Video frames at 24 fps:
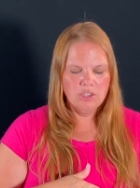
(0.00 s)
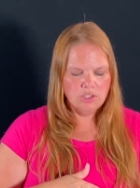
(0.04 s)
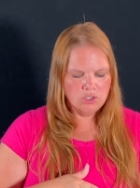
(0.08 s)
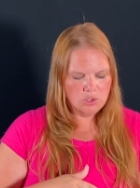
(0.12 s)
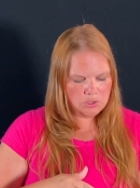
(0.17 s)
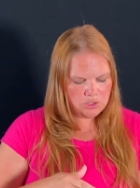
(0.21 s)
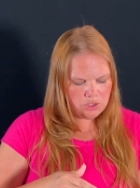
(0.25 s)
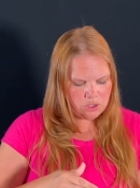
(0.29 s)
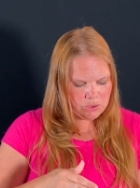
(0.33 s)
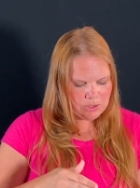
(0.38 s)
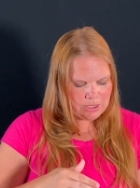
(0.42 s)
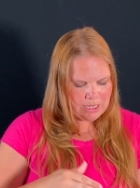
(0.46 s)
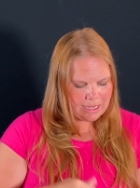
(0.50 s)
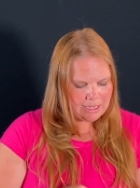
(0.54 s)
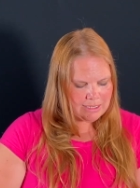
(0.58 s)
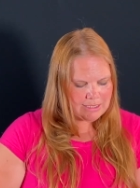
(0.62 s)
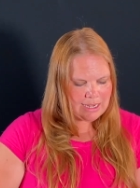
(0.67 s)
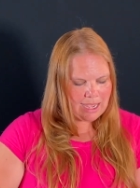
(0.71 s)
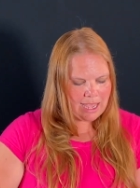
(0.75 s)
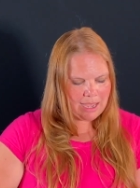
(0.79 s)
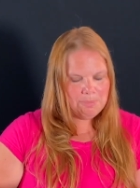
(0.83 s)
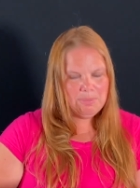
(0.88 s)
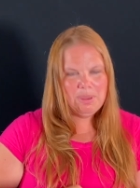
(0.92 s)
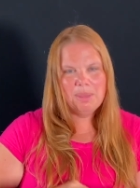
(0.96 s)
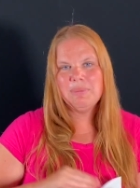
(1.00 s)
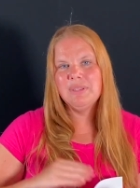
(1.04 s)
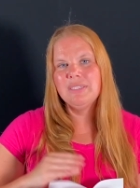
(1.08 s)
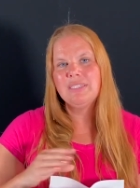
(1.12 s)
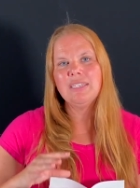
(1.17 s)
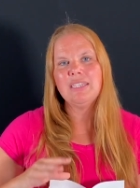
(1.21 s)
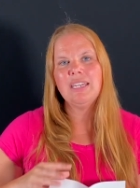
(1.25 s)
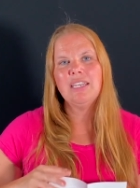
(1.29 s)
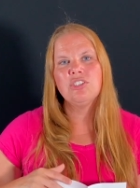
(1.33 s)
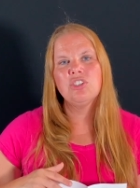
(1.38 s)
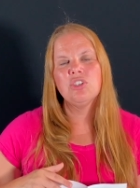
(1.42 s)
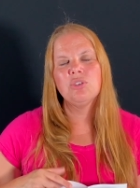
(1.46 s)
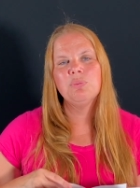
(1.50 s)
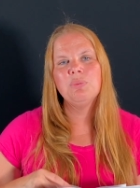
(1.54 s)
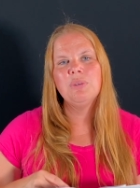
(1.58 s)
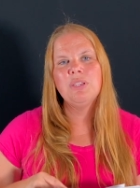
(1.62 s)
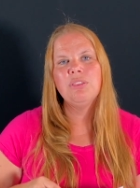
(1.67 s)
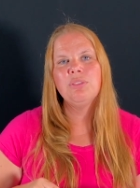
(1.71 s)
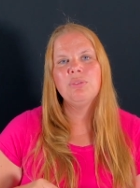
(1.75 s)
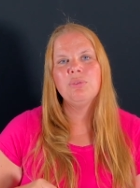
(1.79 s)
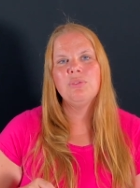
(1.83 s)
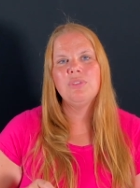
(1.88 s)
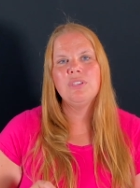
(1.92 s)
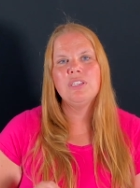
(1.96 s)
So, as you take time maybe today to
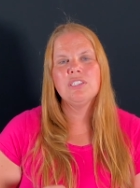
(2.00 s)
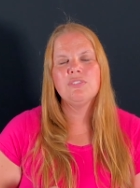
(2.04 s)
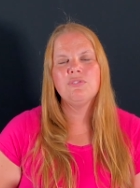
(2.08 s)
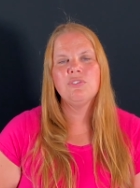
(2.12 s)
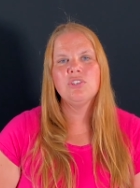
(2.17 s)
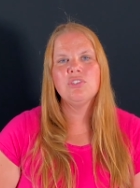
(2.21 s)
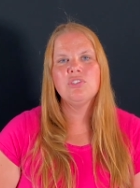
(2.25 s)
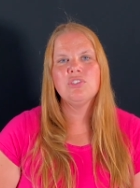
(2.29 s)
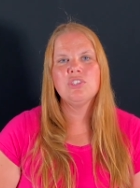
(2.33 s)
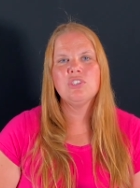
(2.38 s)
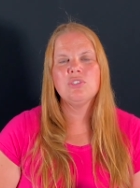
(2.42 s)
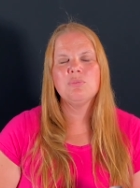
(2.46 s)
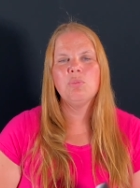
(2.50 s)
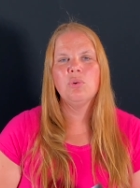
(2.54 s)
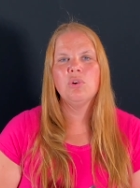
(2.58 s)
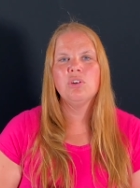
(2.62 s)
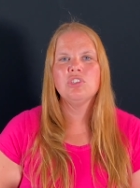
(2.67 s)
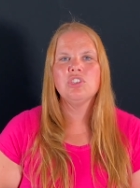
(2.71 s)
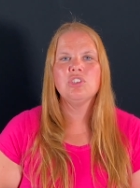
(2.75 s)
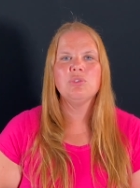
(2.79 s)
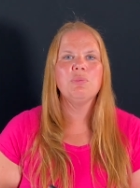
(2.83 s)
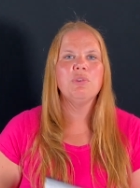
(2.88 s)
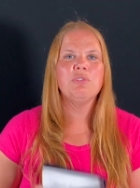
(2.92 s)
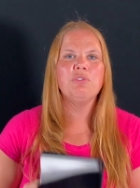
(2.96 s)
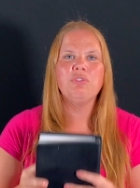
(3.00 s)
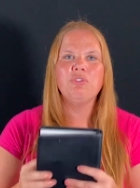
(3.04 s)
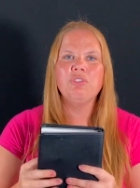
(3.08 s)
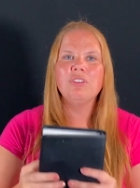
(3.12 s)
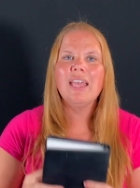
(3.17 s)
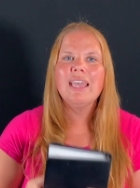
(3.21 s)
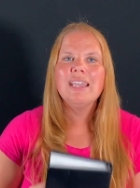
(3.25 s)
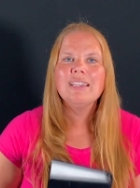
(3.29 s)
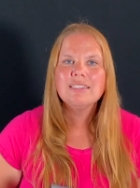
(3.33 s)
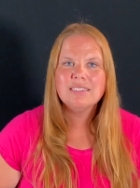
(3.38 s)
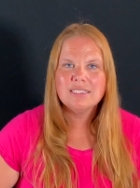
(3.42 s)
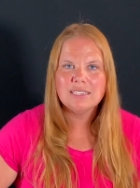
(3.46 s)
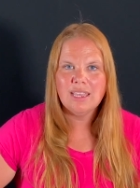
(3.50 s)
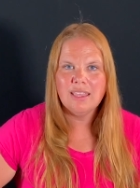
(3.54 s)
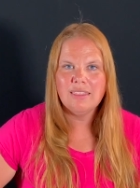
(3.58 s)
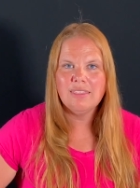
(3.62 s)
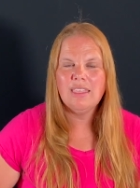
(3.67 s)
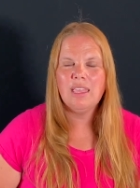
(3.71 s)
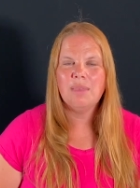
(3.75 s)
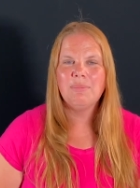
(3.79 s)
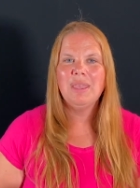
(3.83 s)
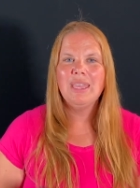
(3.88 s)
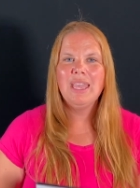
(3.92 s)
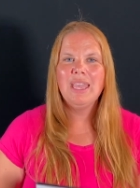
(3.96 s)
read through these verses more, to reflect on them,